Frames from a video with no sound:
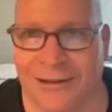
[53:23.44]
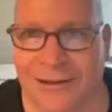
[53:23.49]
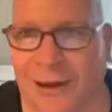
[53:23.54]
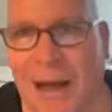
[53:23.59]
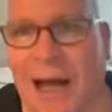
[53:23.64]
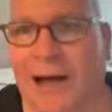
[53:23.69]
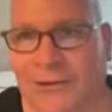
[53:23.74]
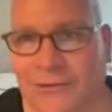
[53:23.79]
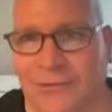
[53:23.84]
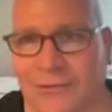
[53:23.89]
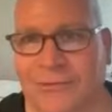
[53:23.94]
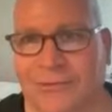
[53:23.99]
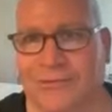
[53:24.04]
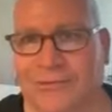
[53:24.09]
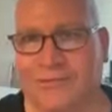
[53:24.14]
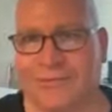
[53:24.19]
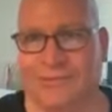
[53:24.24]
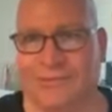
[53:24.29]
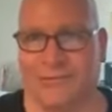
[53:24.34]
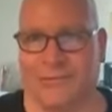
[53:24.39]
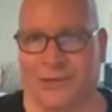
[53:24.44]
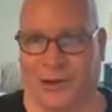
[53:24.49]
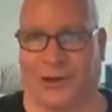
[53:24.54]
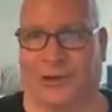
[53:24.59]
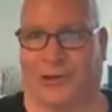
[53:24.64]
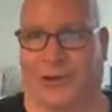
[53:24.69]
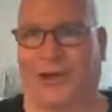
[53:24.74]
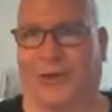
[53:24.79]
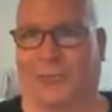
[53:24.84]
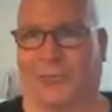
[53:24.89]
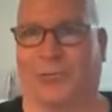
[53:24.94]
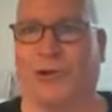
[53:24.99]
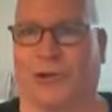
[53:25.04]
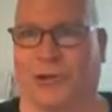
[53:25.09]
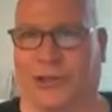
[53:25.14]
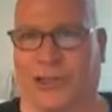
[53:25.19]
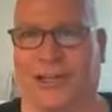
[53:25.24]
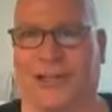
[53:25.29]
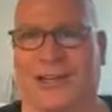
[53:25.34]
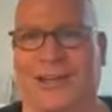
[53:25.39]
about you know him
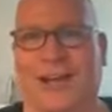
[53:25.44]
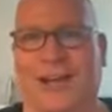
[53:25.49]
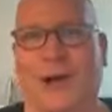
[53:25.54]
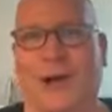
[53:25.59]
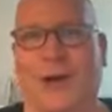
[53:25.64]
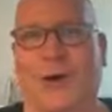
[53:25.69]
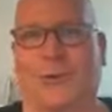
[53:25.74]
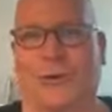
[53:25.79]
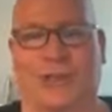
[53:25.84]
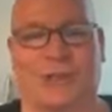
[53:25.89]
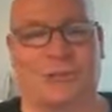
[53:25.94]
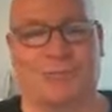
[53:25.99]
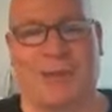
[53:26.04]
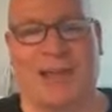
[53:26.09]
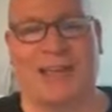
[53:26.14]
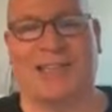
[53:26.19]
really. Yeah. Which yeah.